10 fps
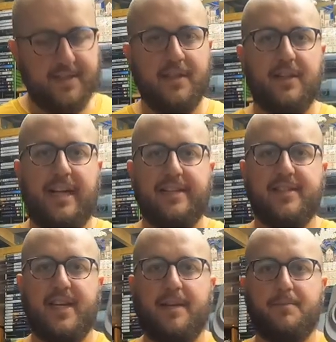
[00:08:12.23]
it's a little
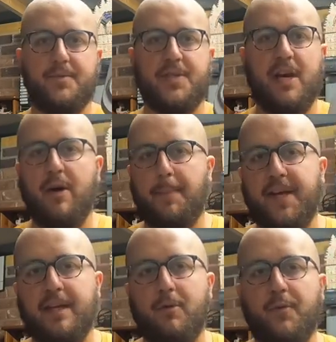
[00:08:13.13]
handset. So, I
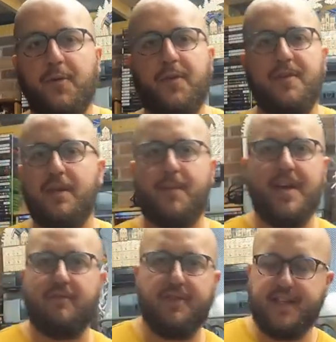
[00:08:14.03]
pick them up for
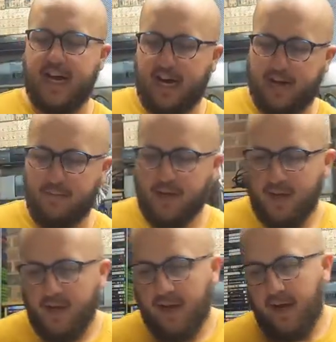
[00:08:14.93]
50p every time.
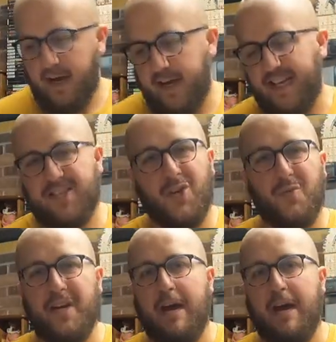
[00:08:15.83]
That's all for